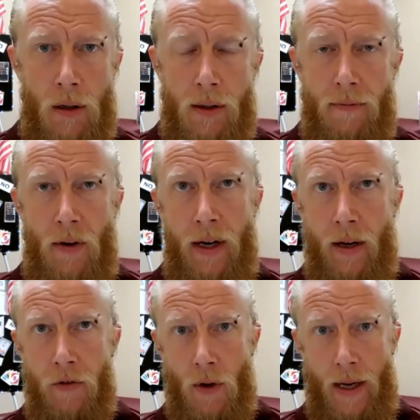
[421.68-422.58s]
the
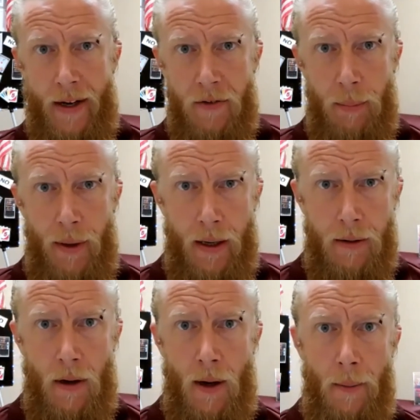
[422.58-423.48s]
financial
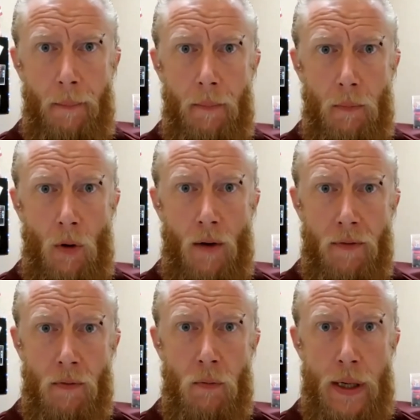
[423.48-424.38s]
aspect off
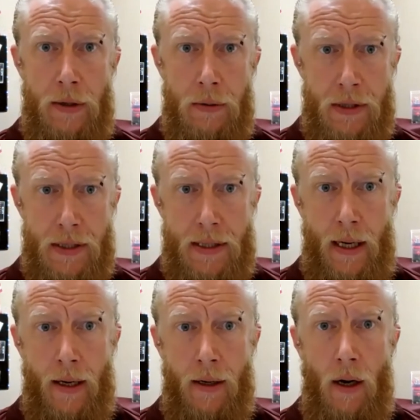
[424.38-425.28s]
of what you just
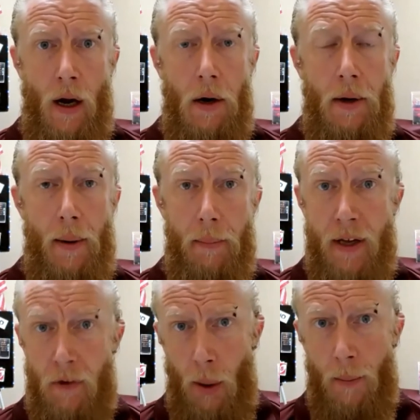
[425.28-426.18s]
said,
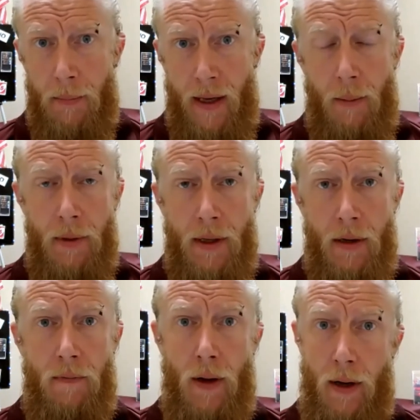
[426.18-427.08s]
is problem gambling a
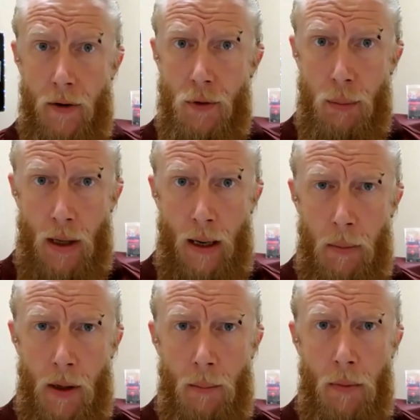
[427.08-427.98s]
financial
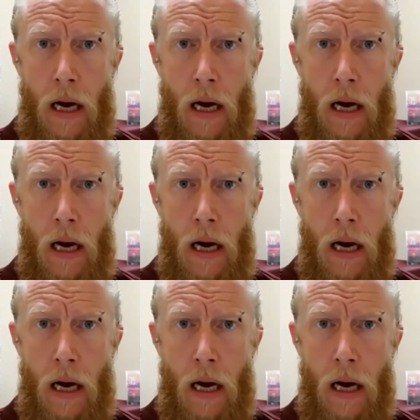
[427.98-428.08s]
problem?